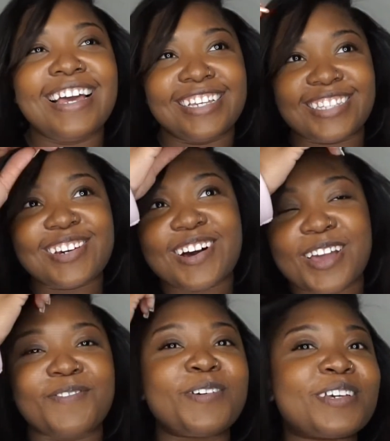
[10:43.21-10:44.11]
so
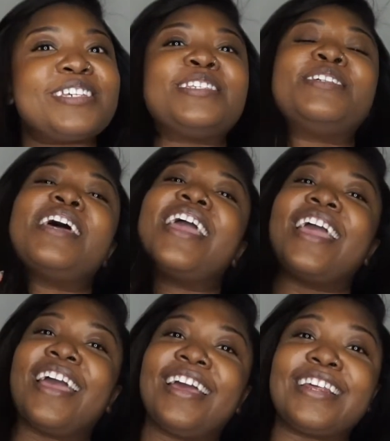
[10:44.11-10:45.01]
I focused
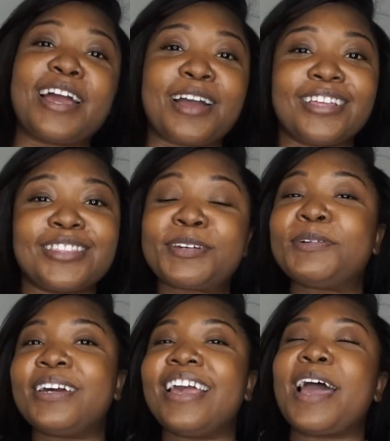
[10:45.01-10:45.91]
and I got
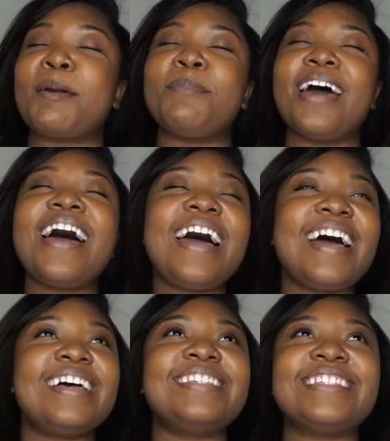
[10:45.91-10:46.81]
through it. I
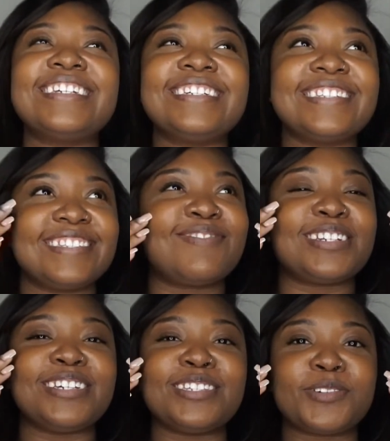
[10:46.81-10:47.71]
passed. My
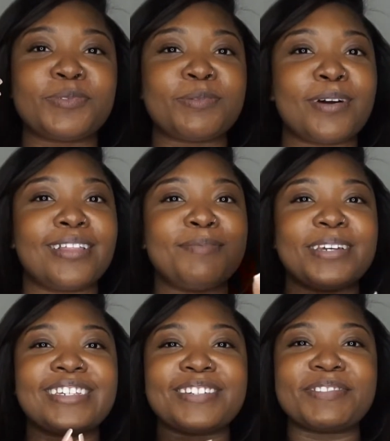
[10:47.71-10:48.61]
cheeks hurt from smiling
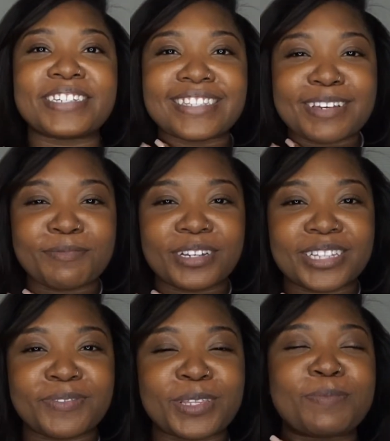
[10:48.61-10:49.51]
because I'm
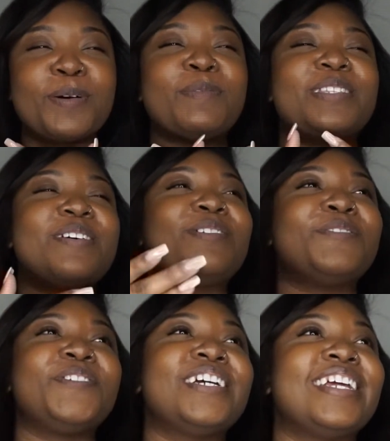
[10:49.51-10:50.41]
reliving the moments all
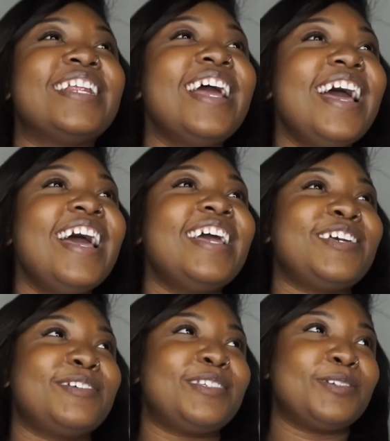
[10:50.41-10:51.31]
over again.
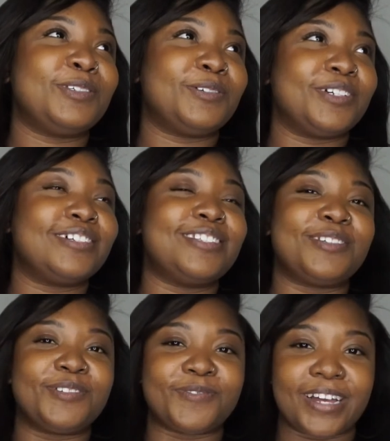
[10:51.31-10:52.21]
It was so surreal
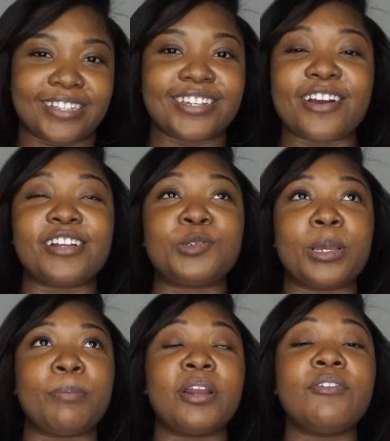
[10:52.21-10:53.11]
to finally
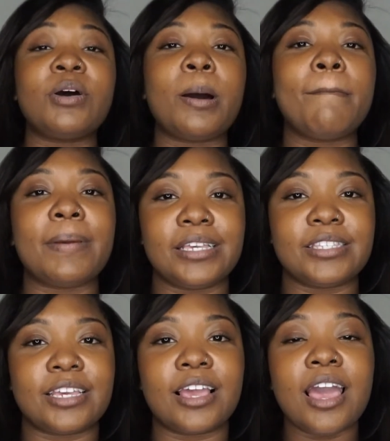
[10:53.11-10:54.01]
graduate, but it felt
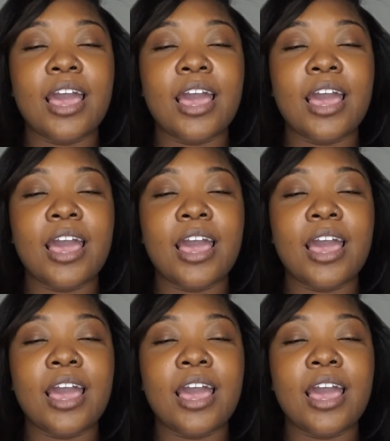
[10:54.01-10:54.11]
amazing.